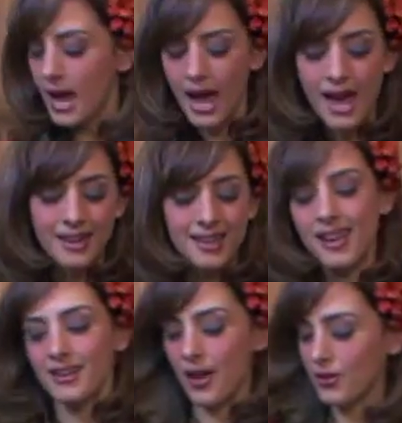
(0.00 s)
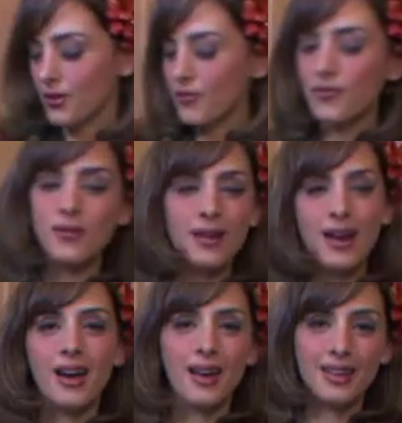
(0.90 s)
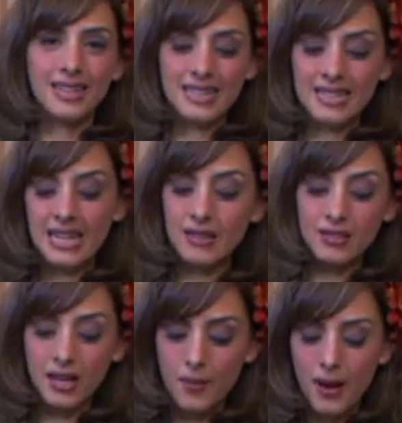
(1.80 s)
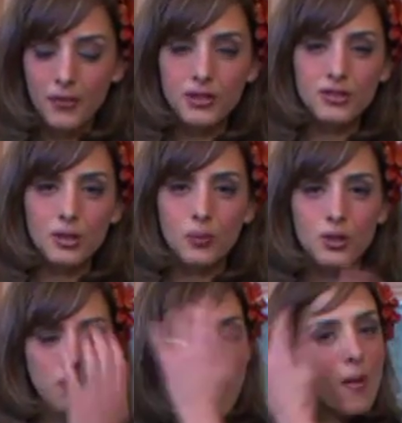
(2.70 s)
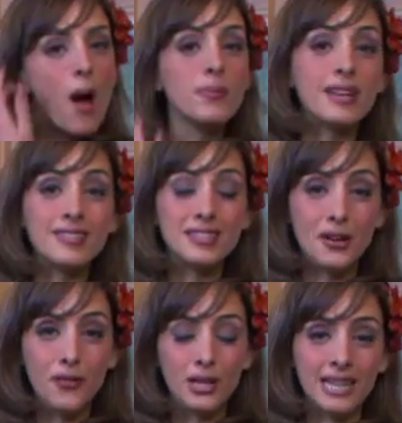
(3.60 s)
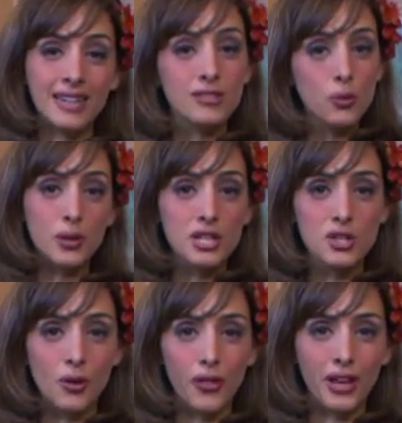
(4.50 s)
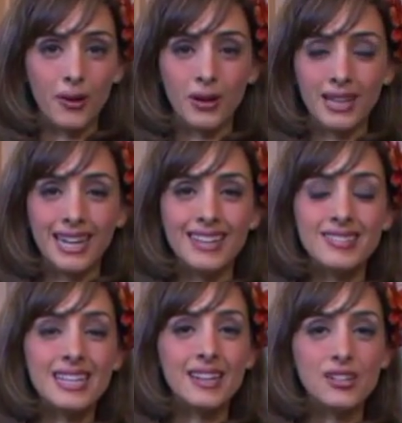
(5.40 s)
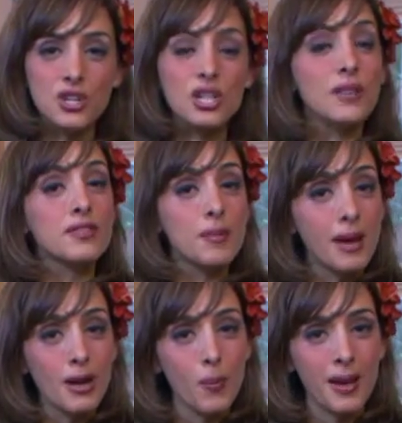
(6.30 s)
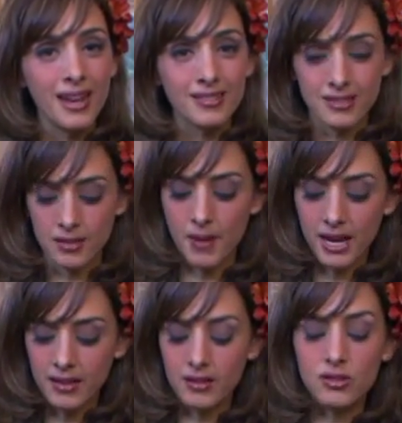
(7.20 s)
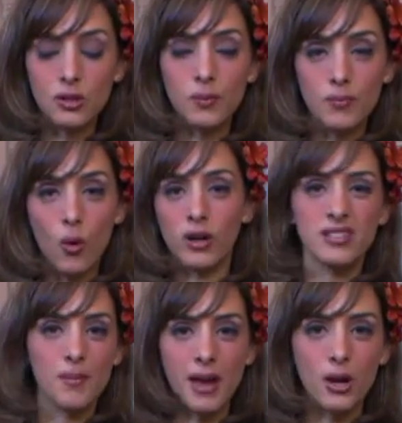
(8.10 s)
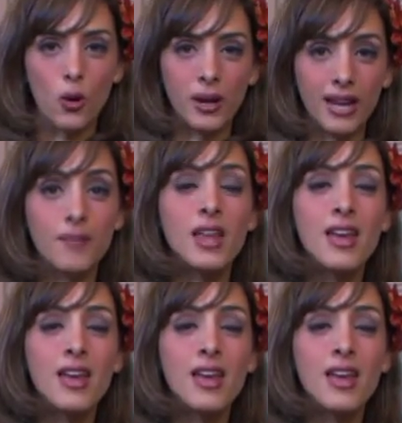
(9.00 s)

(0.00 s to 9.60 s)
and another neat thing about this soup, which my mom does differently, it's a regional thing really, is the addition of tomato paste to make the soup more tomato-y.